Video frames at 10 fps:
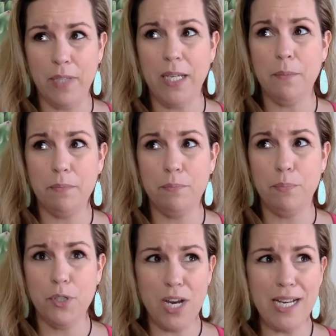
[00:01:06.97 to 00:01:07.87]
Like
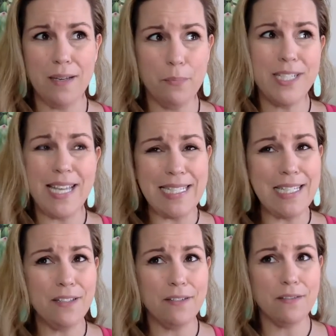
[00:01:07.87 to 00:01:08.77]
protect, protect
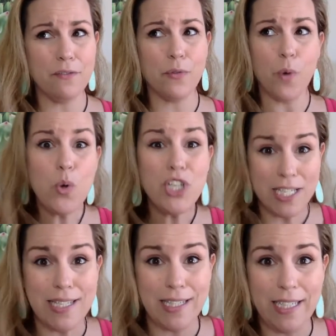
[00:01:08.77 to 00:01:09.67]
it
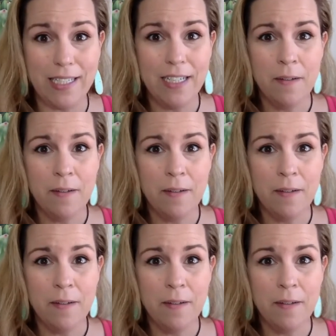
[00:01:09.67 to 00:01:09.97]
ferociously.